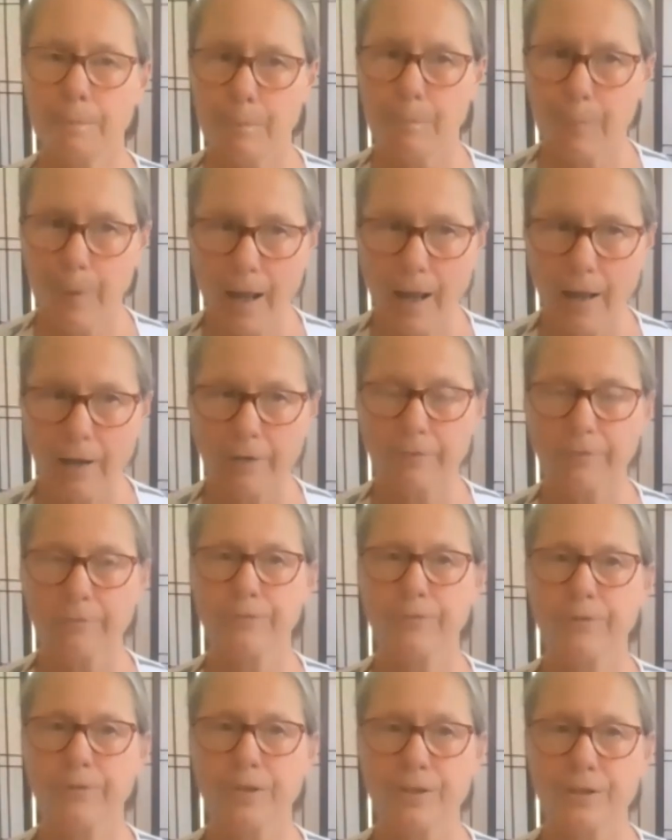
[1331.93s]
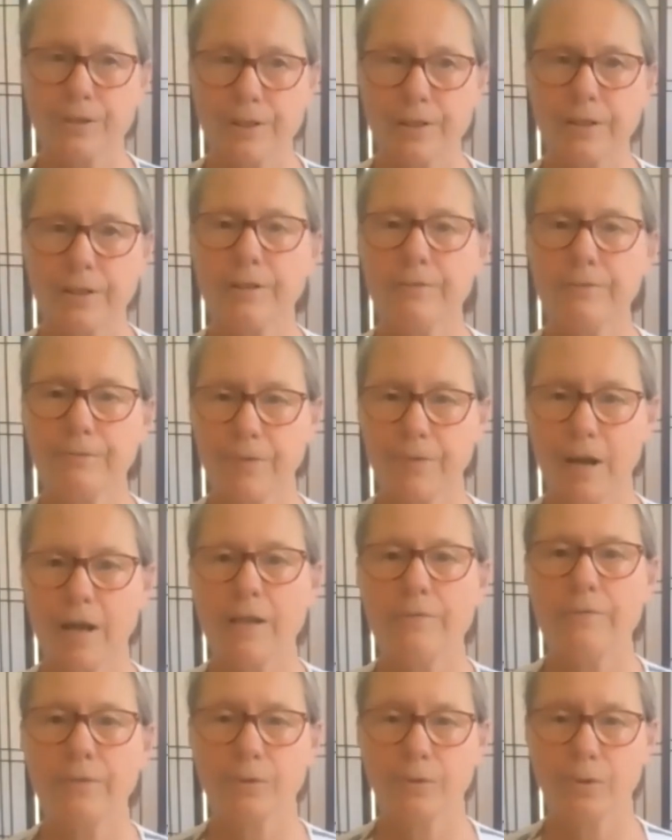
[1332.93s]
But for this little
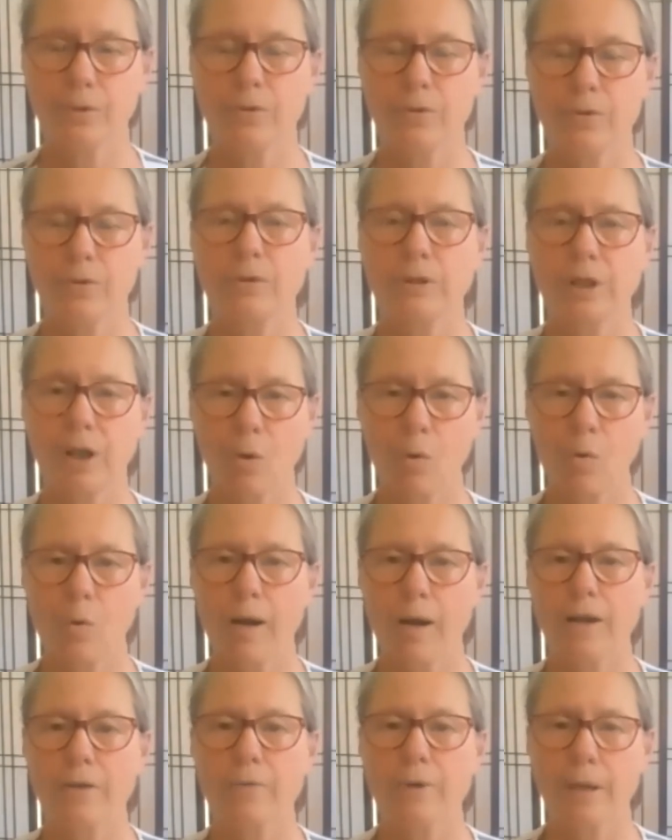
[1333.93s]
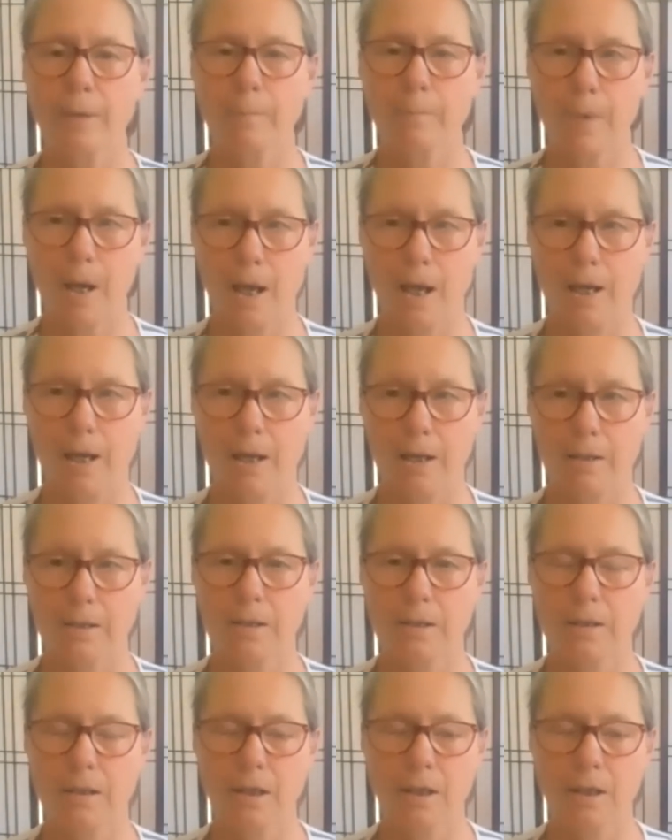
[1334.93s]
5-year-old inquiring mind,